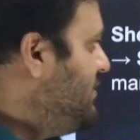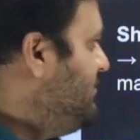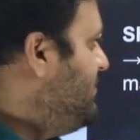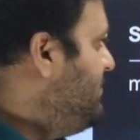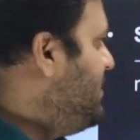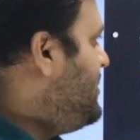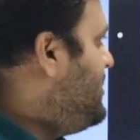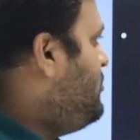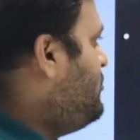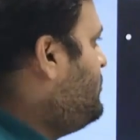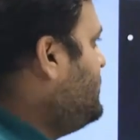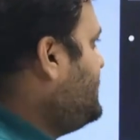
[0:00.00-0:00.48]

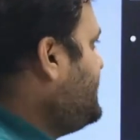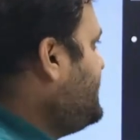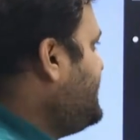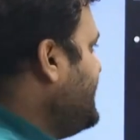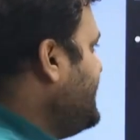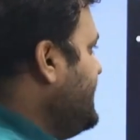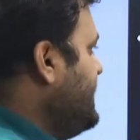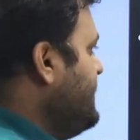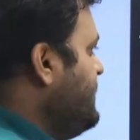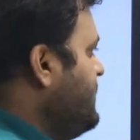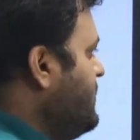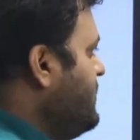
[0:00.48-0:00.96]
you will
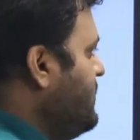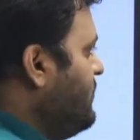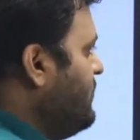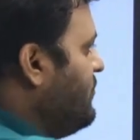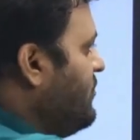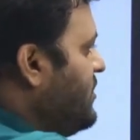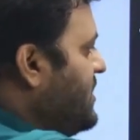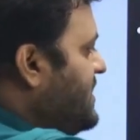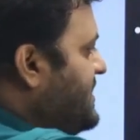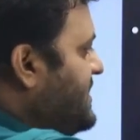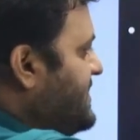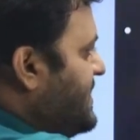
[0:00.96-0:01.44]
see,
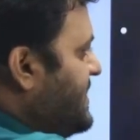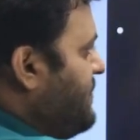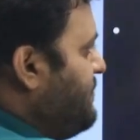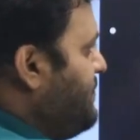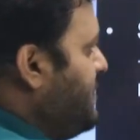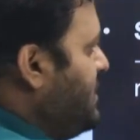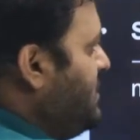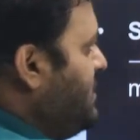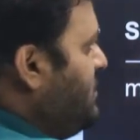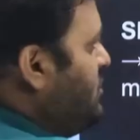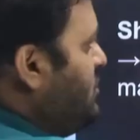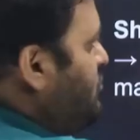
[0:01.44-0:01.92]
for
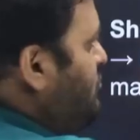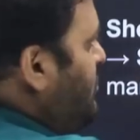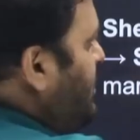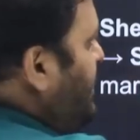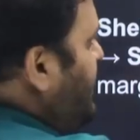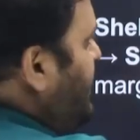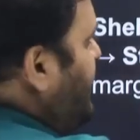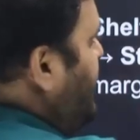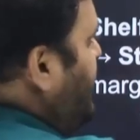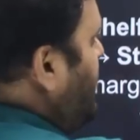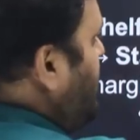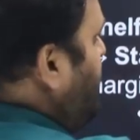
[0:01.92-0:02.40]
example,
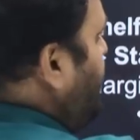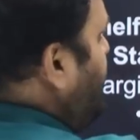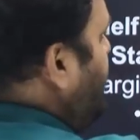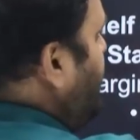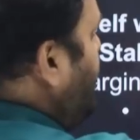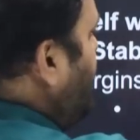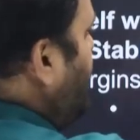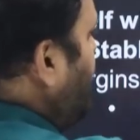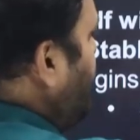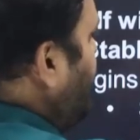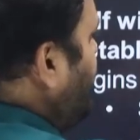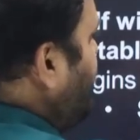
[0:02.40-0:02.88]
20 kilometer
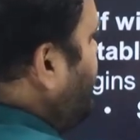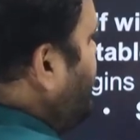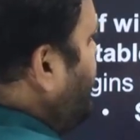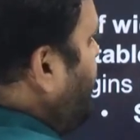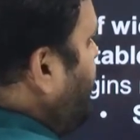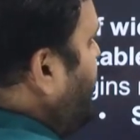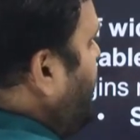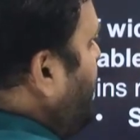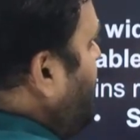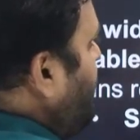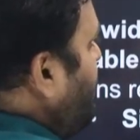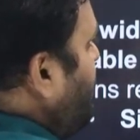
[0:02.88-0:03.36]
length,
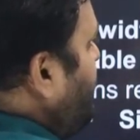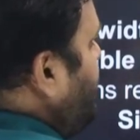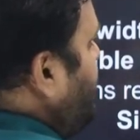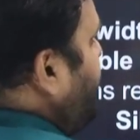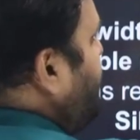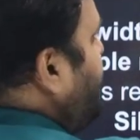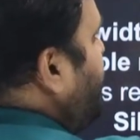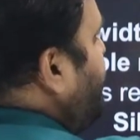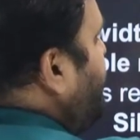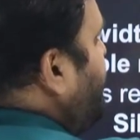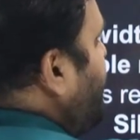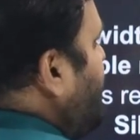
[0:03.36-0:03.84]
somewhere you will see
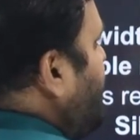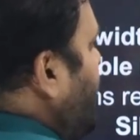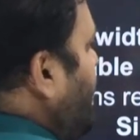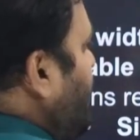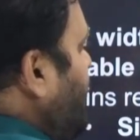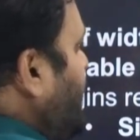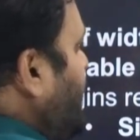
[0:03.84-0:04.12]
1500